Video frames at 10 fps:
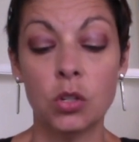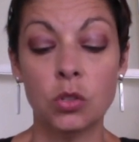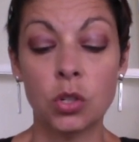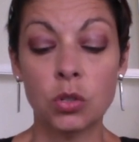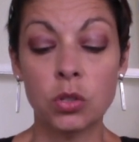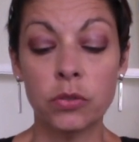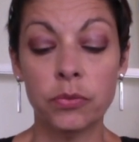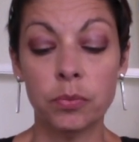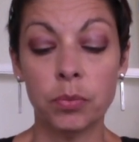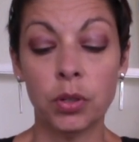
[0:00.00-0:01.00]
Josef
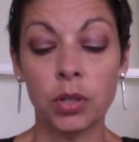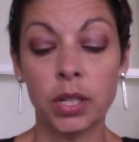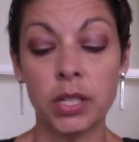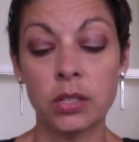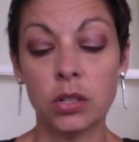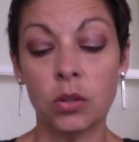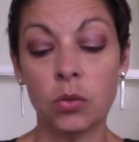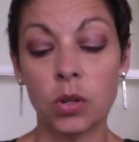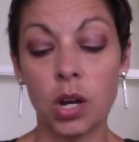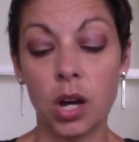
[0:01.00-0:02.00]
pulled on his
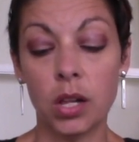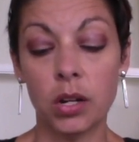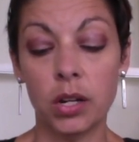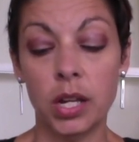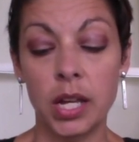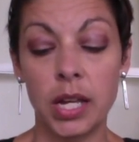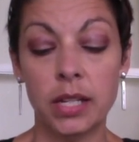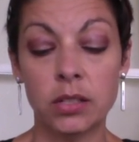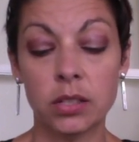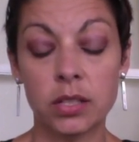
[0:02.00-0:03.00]
own collar
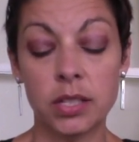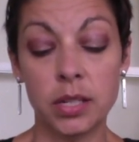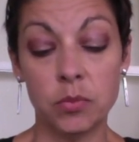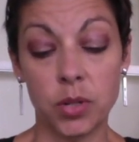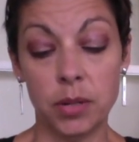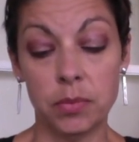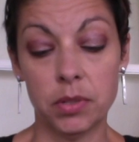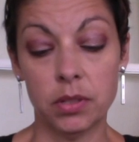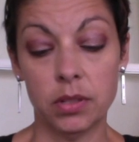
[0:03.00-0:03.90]
until the seam ripped,